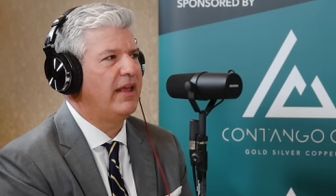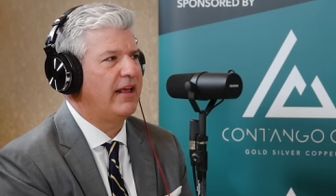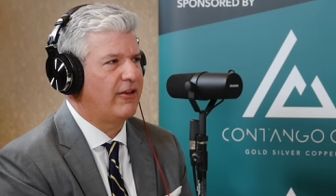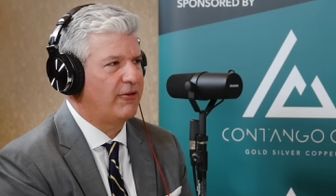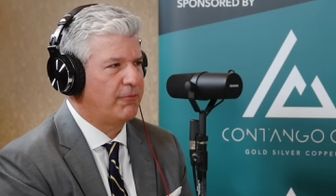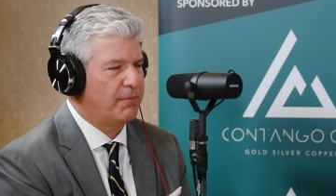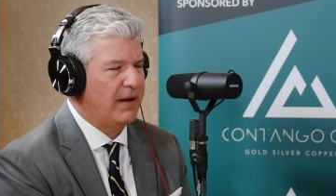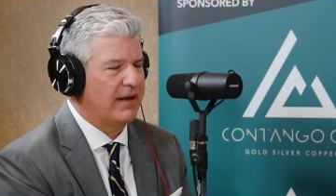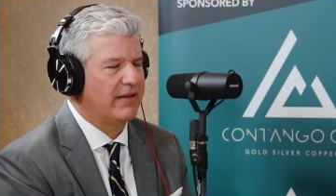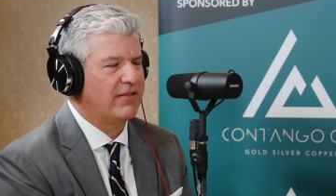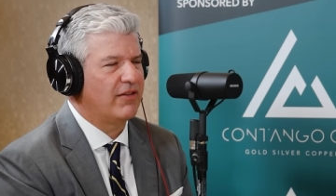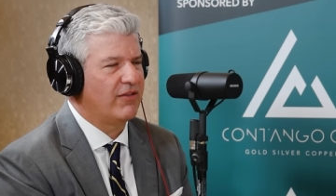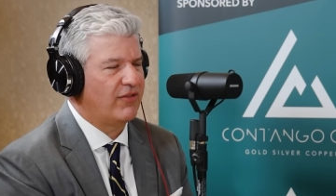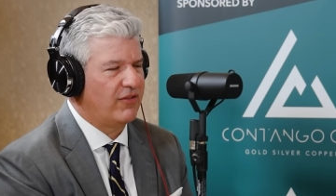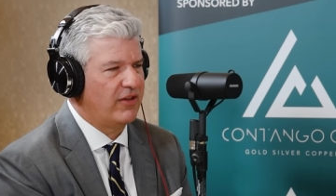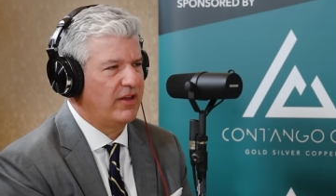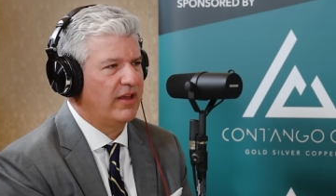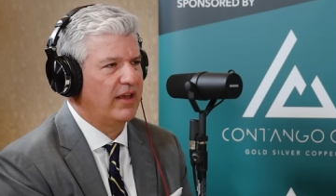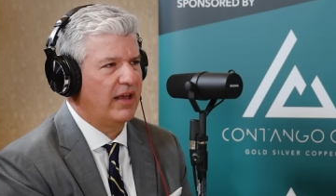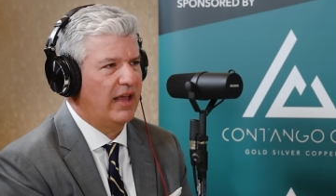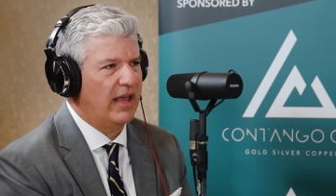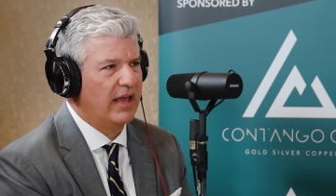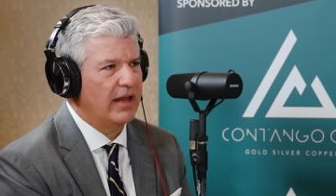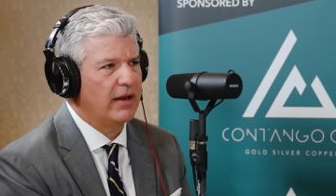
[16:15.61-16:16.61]
expect to
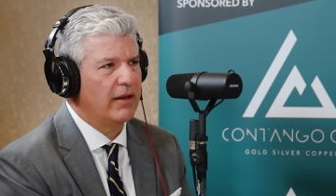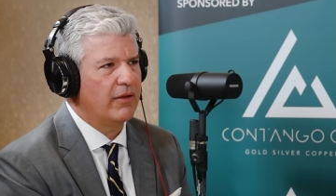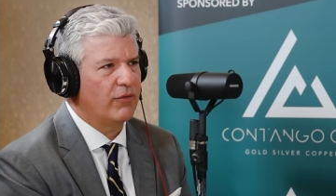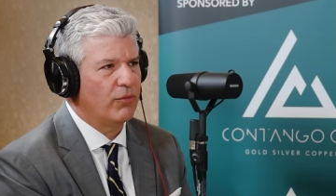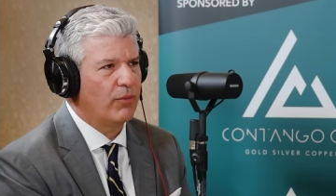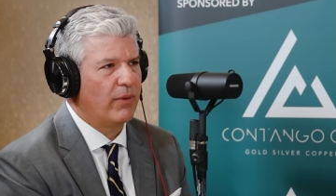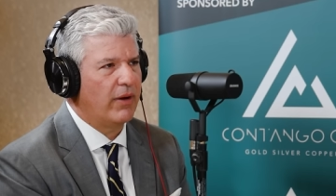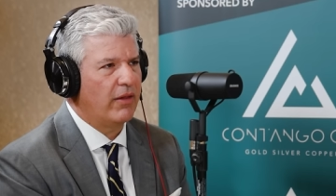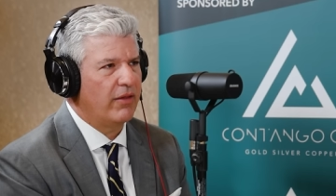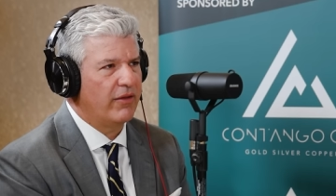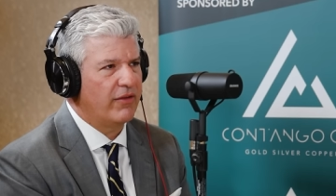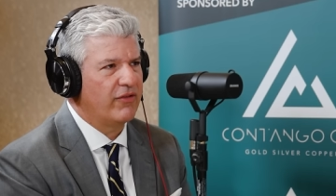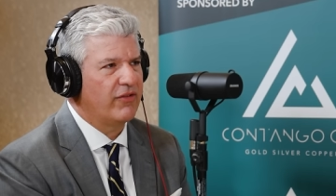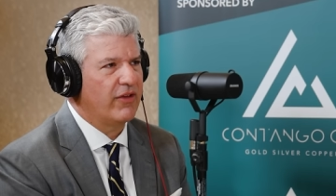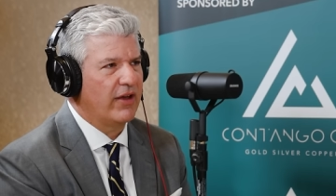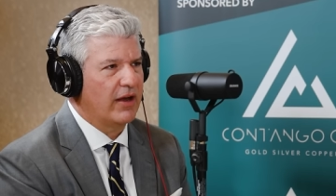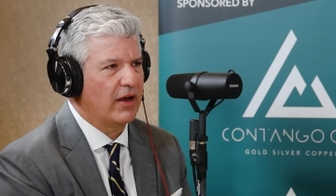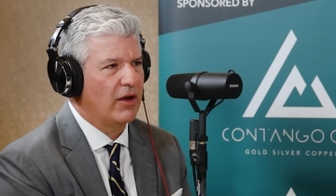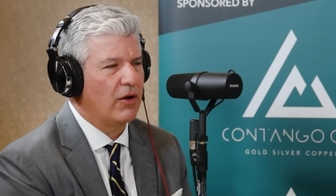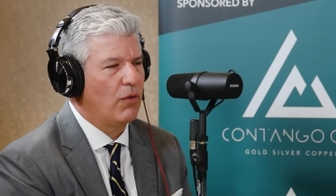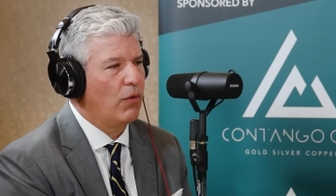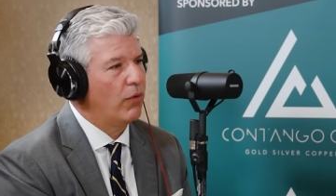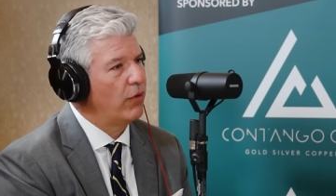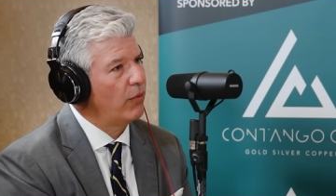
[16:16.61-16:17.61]
see again as well in
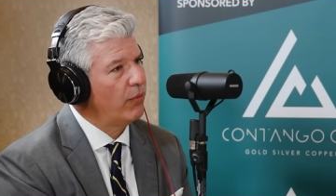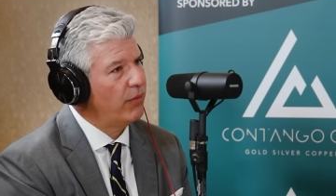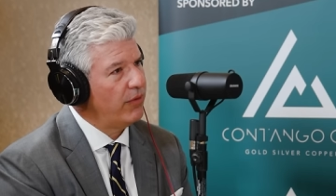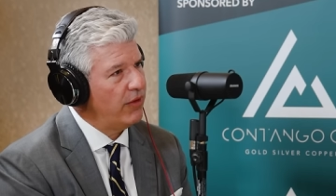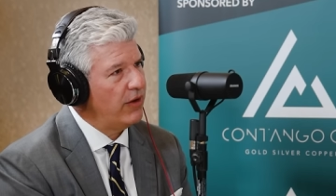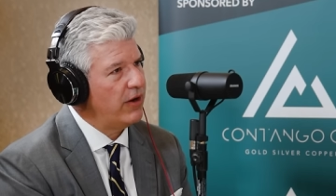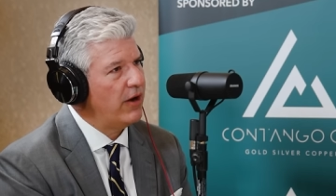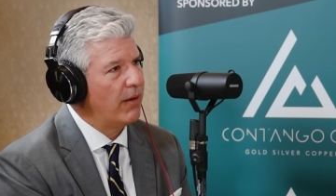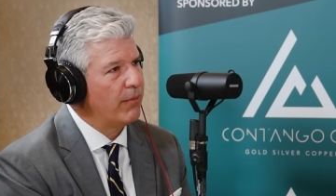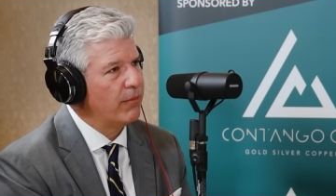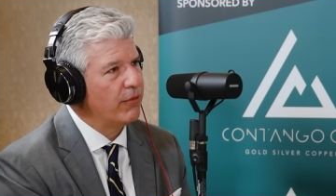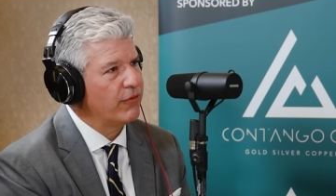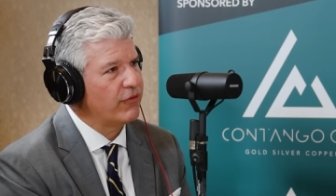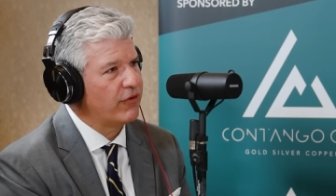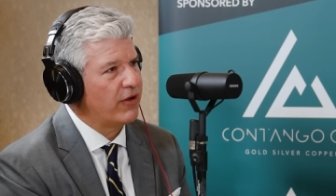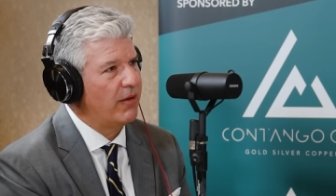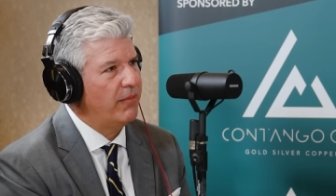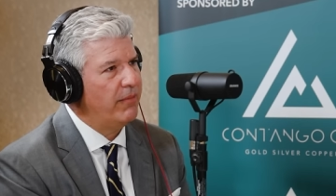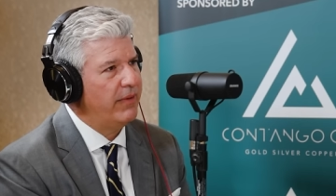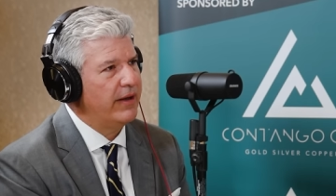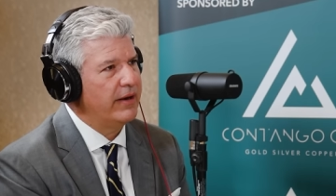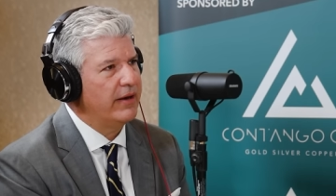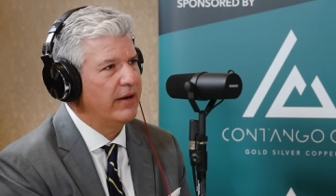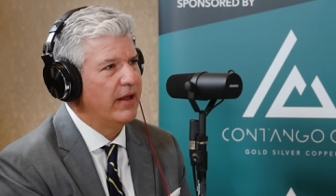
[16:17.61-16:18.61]
second quarter when the numbers
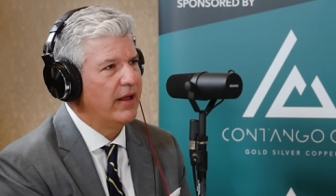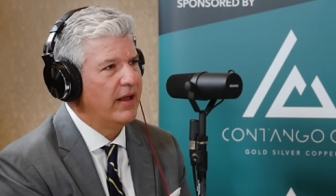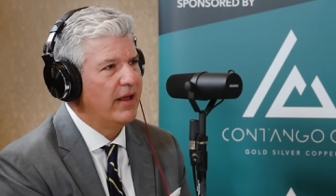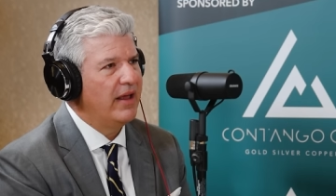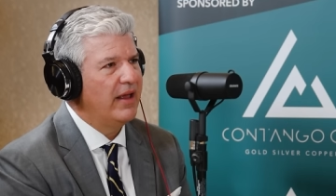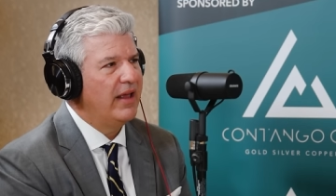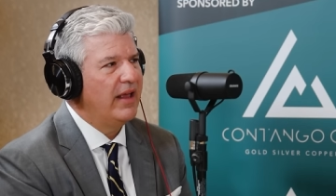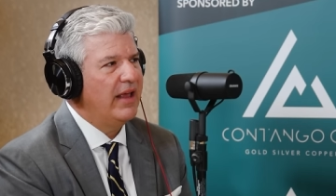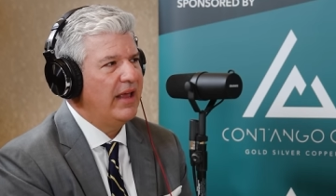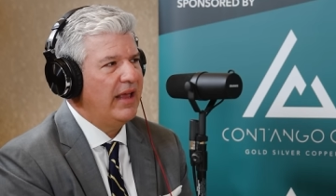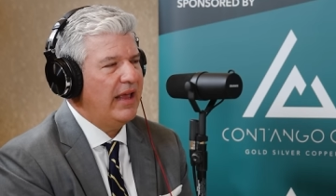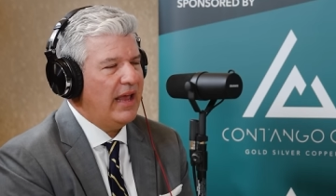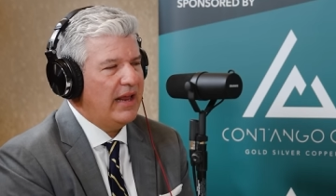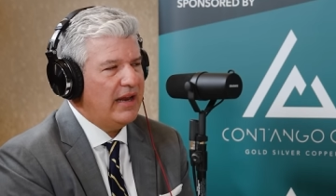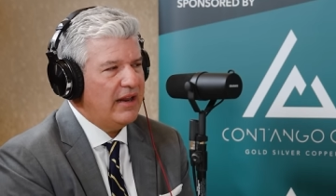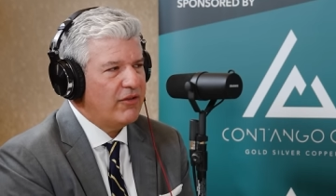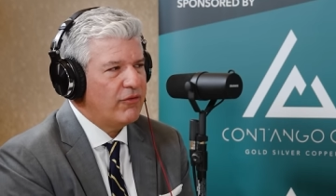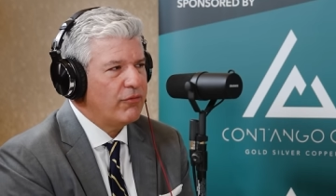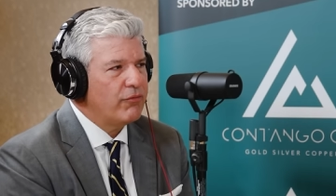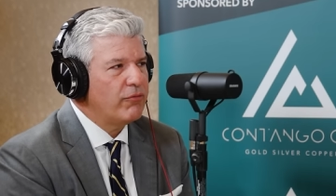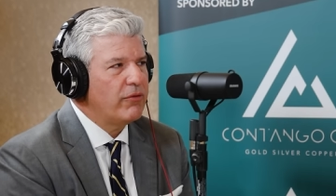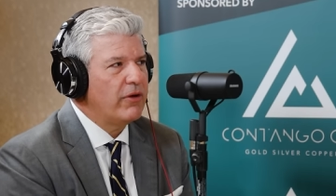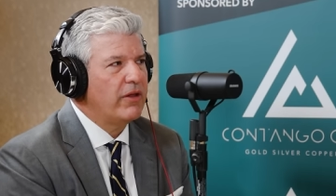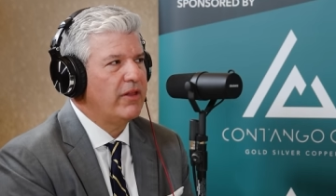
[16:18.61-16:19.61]
come in. And
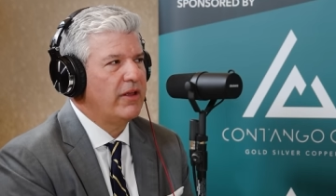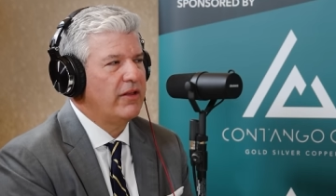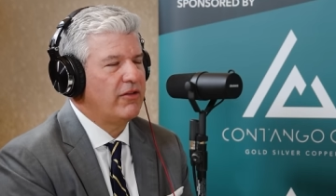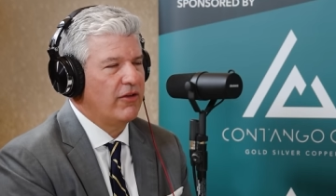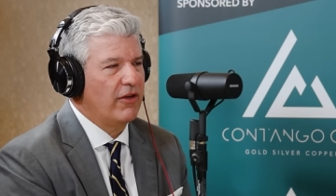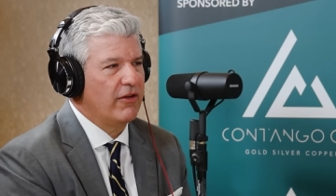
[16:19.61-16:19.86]
it's really